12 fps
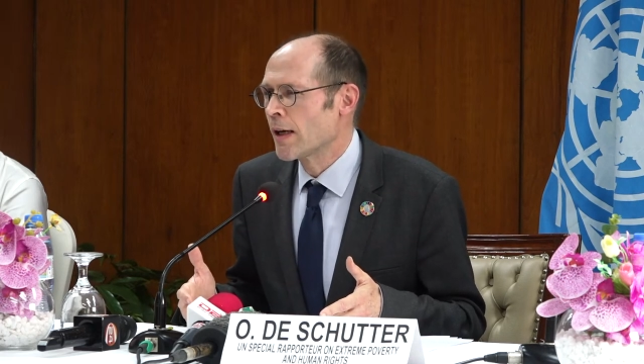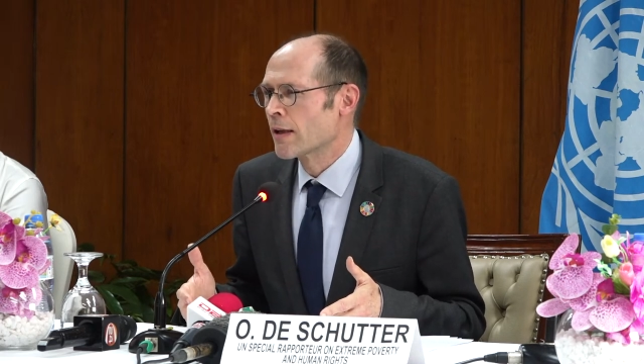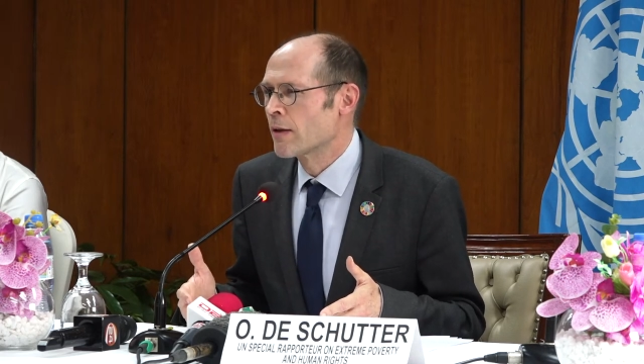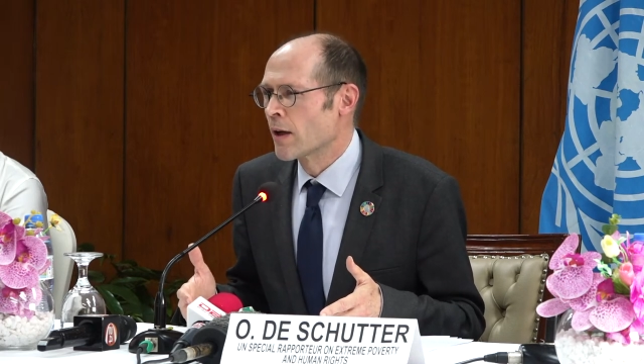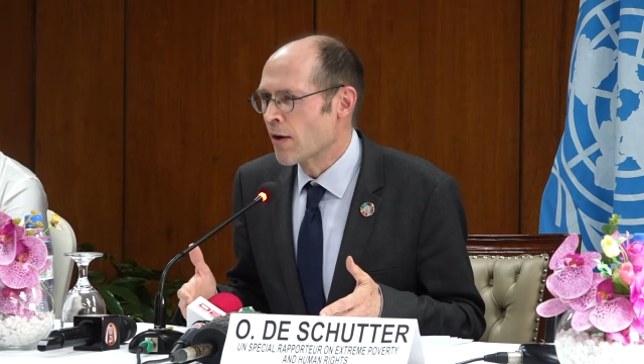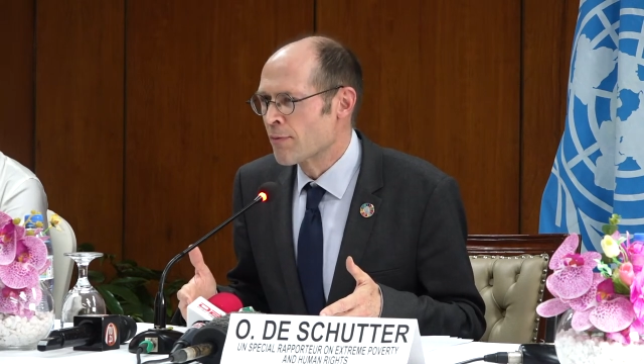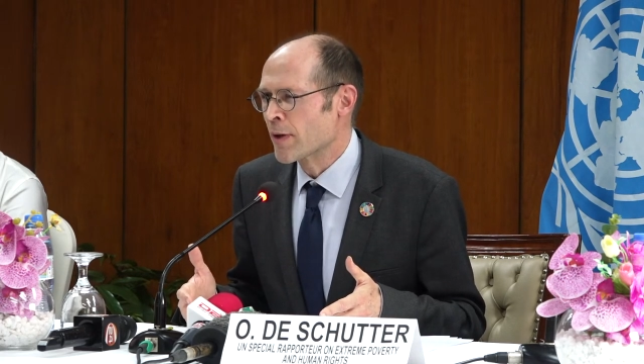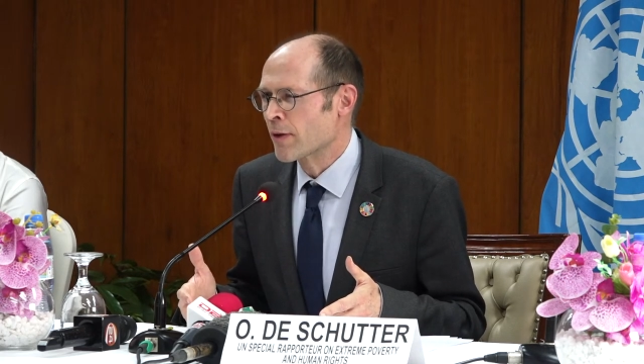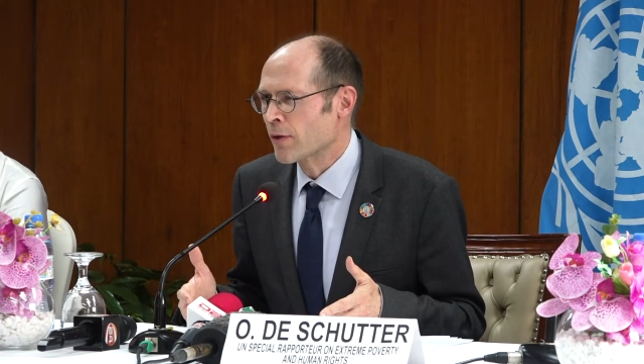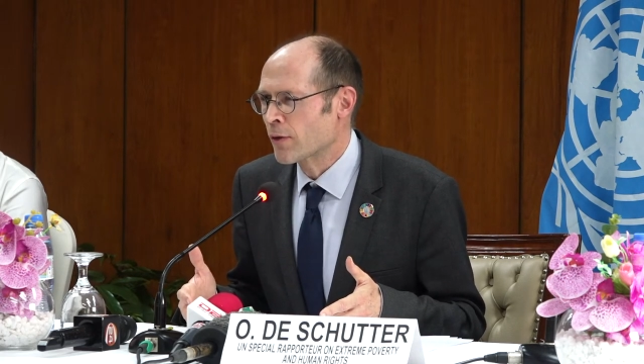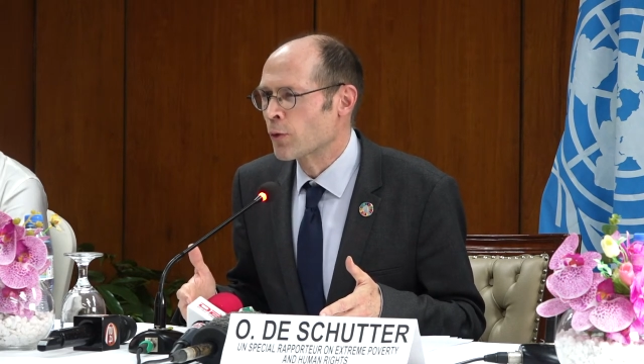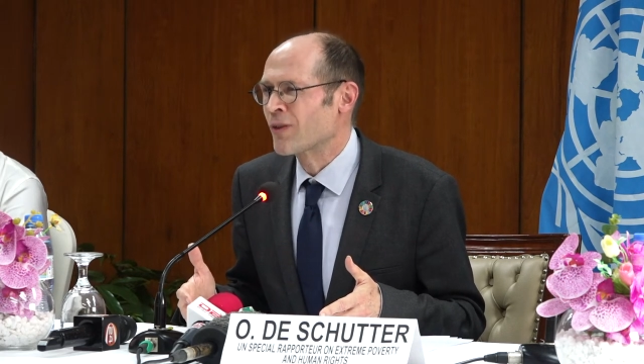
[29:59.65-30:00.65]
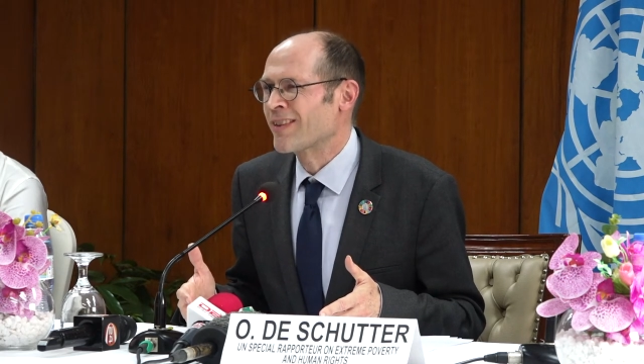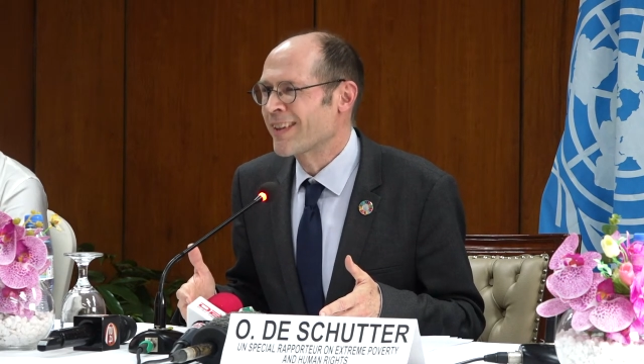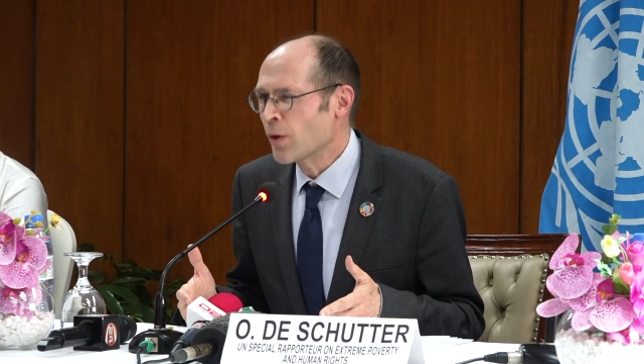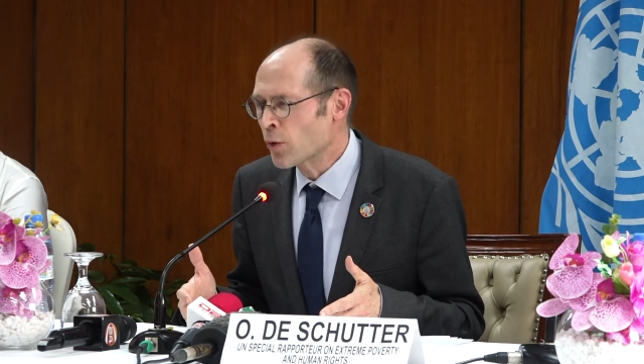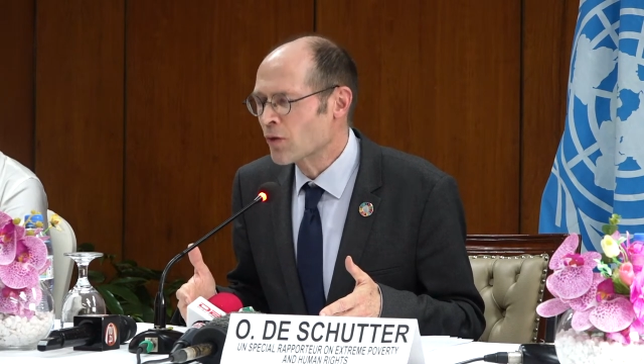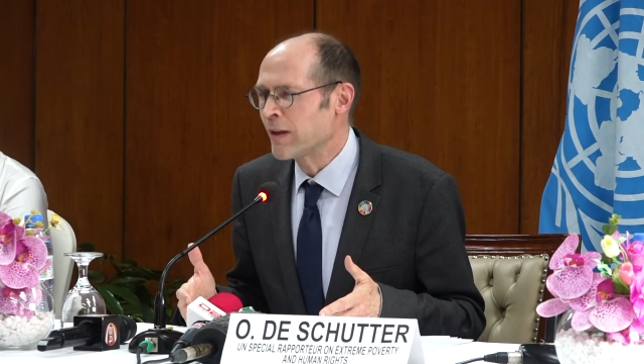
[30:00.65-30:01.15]
the government to
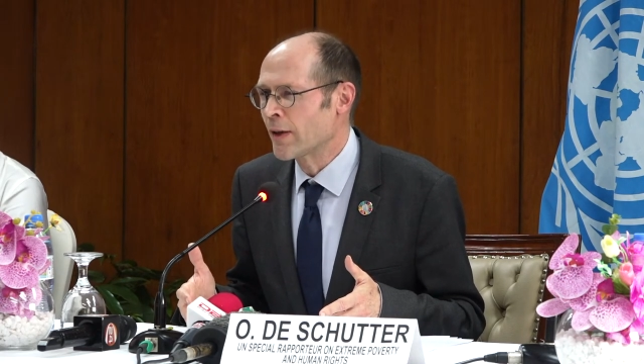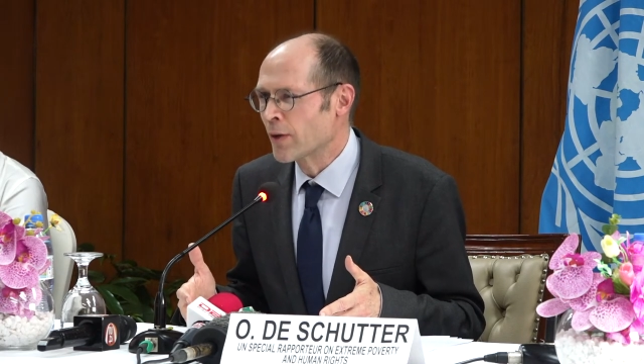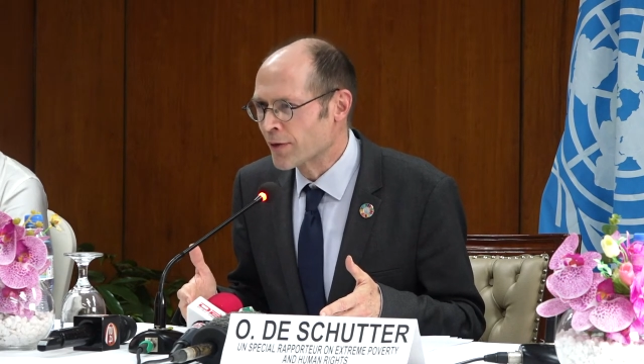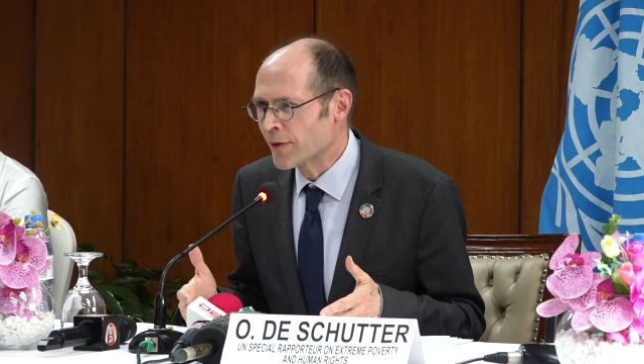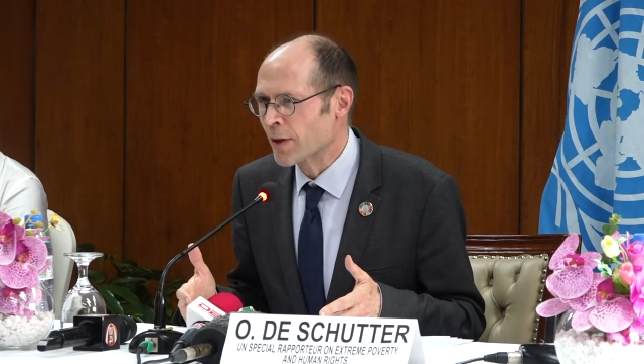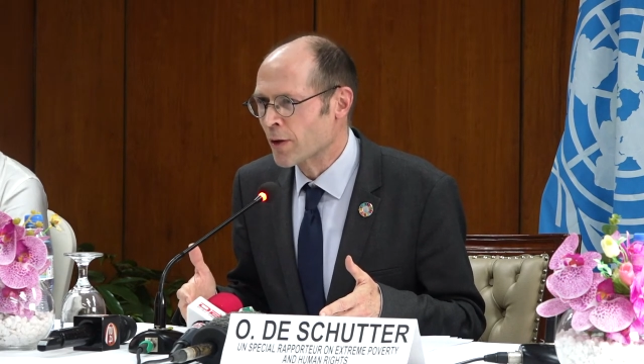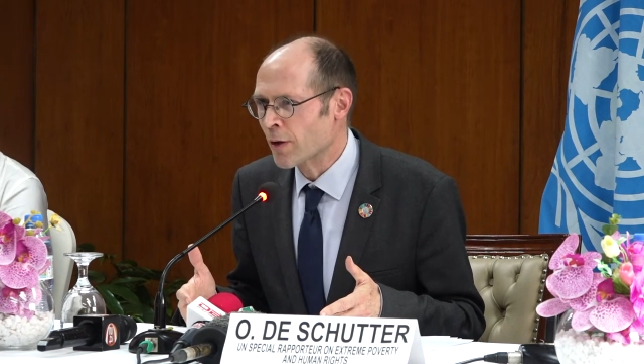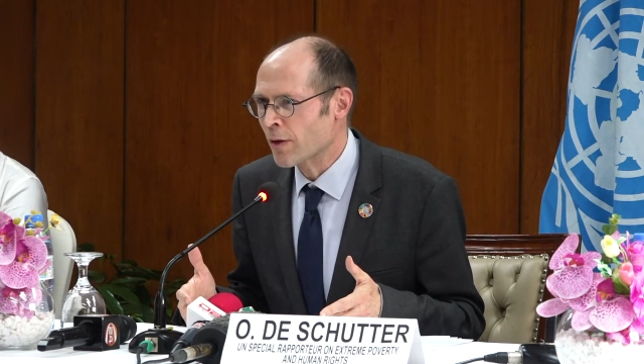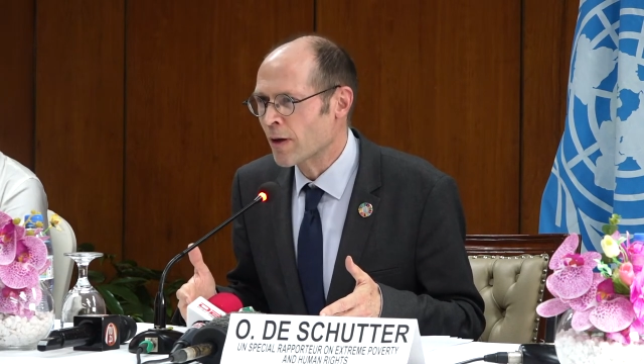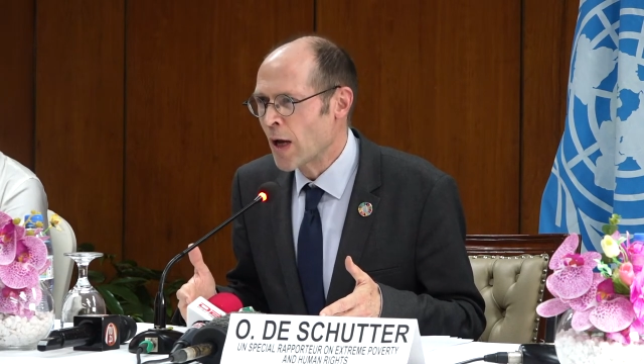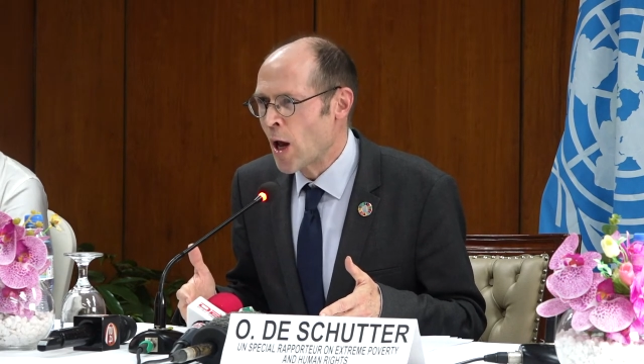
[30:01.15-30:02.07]
seriously consider